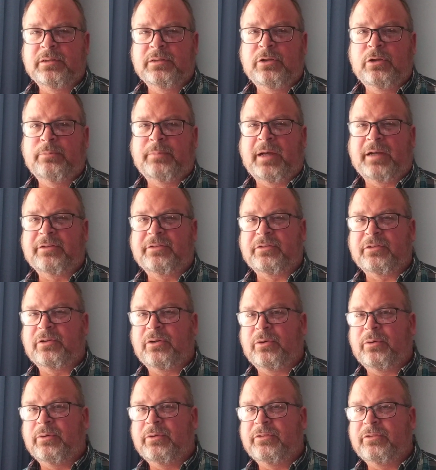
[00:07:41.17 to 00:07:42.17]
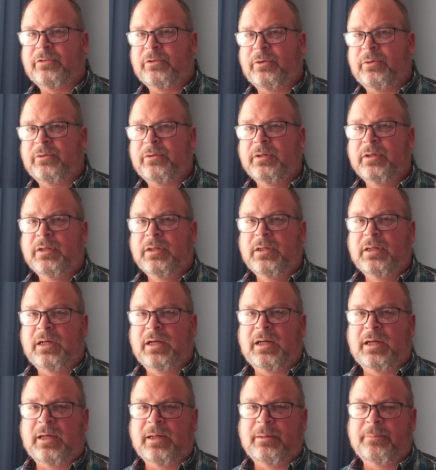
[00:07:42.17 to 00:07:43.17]
New Mexico, and so
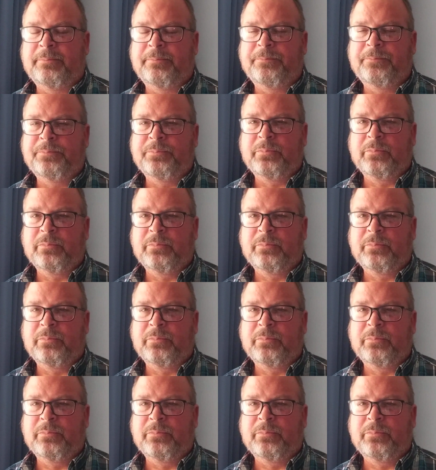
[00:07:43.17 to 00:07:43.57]
um,